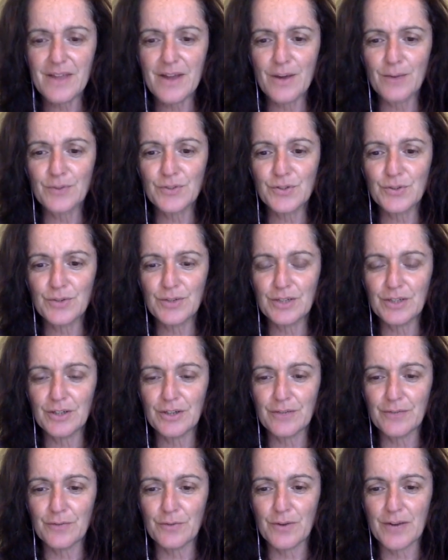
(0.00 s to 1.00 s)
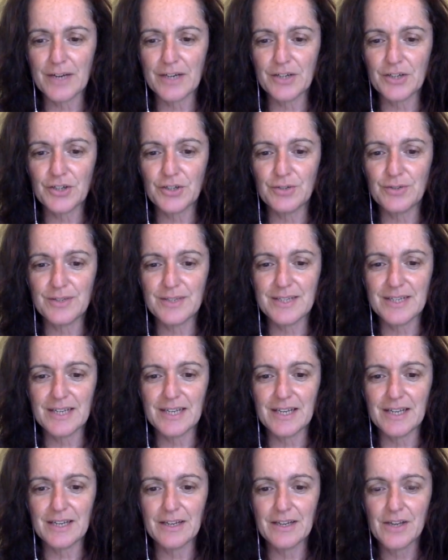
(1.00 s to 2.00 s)
I was doing a lot of gratitude
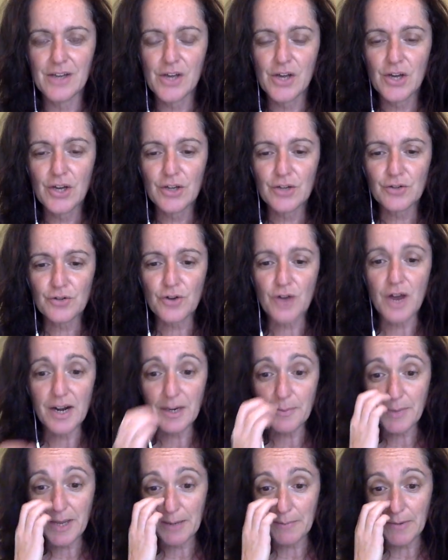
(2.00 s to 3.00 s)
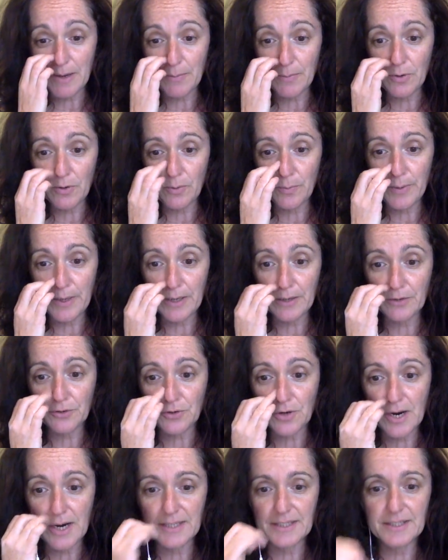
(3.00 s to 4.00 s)
singing, trying to make my mood better,
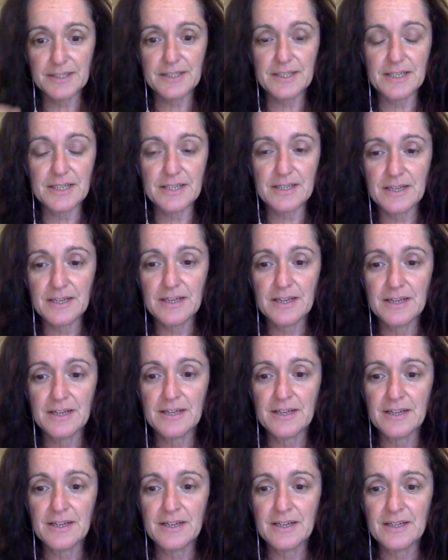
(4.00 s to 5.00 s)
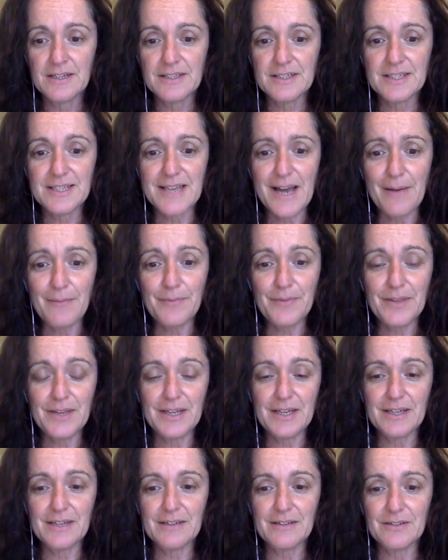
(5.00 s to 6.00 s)
trying to see
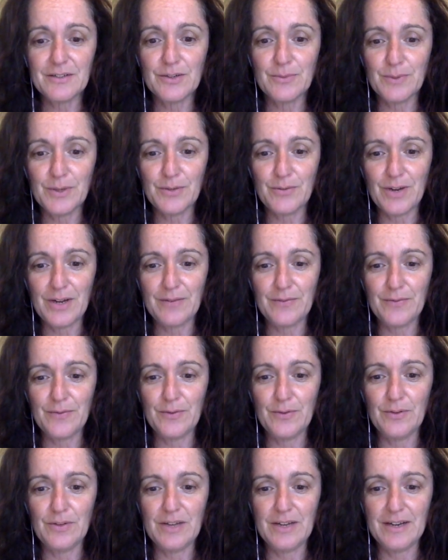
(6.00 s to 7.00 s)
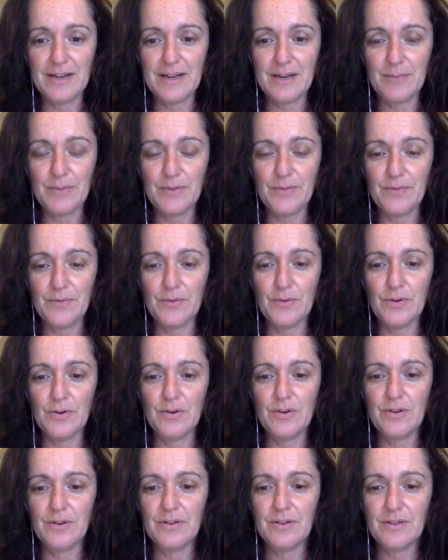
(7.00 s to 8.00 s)
something to be grateful and happy
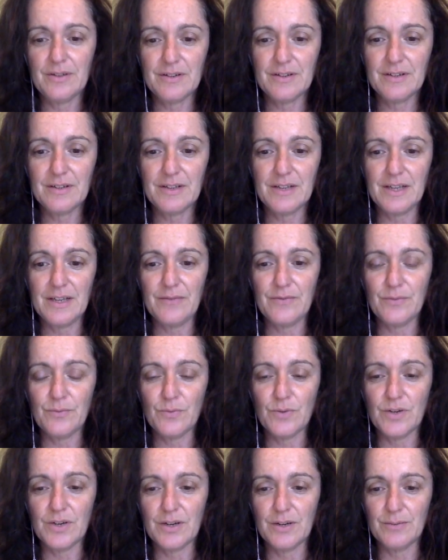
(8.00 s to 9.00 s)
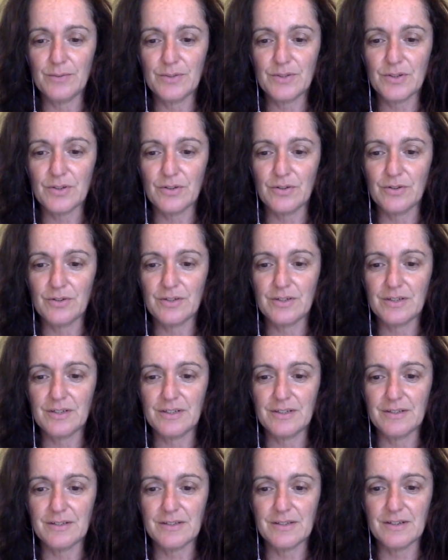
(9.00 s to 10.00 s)
for, even when I was hurt
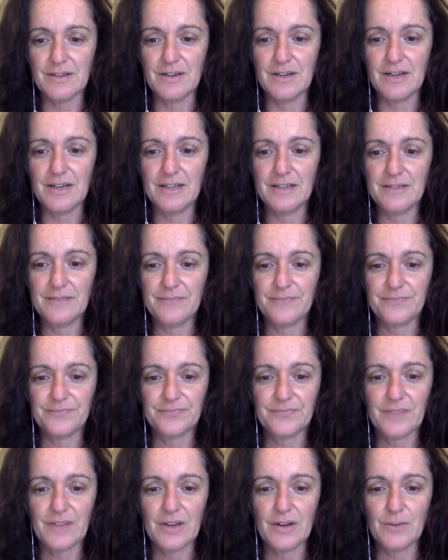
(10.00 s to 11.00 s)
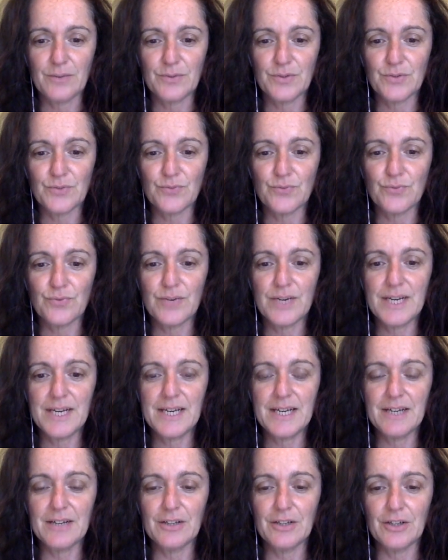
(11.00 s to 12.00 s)
inside. I was
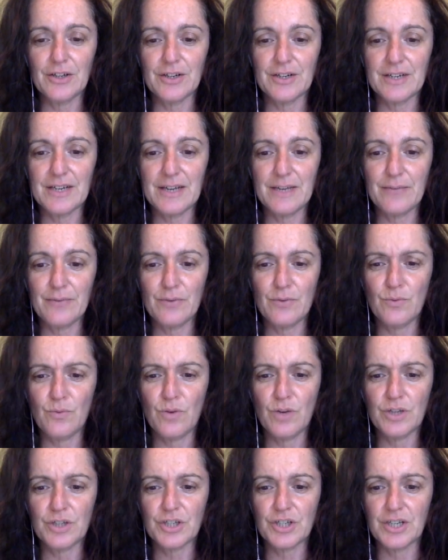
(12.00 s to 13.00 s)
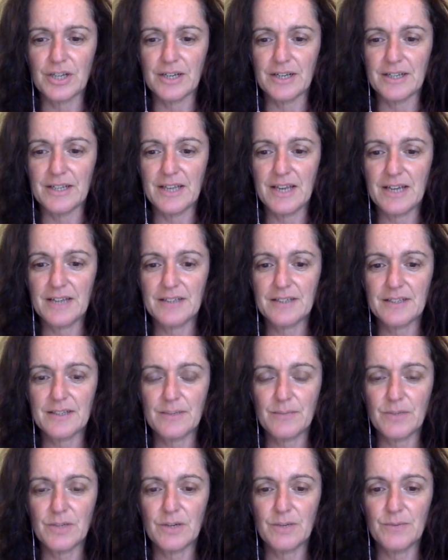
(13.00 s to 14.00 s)
reading a lot of Neville, watching Agnes,
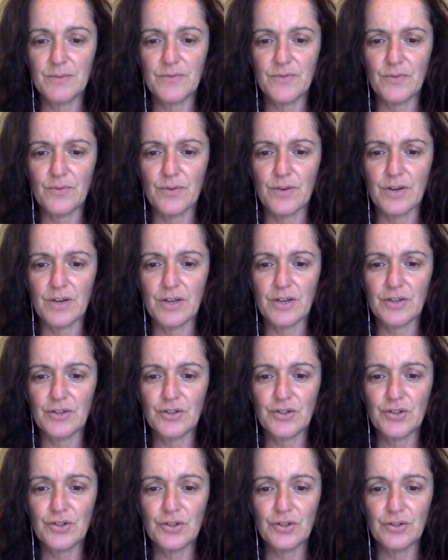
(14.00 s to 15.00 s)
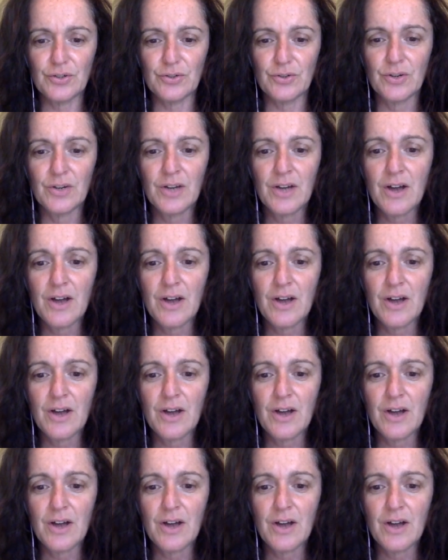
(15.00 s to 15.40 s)
sometimes Veronica too.